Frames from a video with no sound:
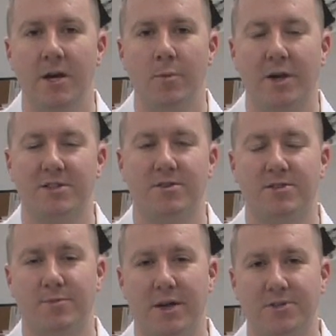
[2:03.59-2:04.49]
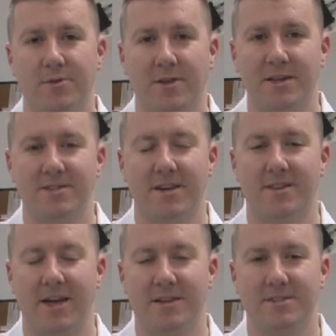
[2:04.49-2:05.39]
because there are special things that a
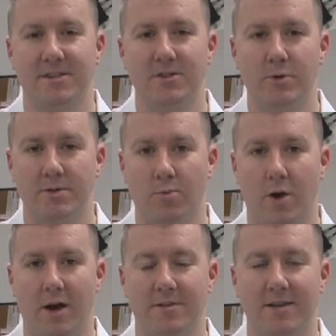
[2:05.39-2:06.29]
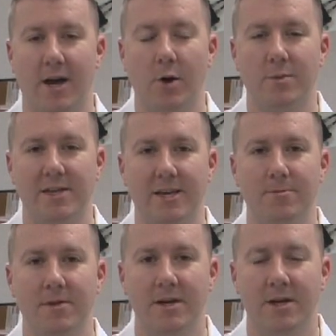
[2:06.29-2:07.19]
dentist can do as well to help keep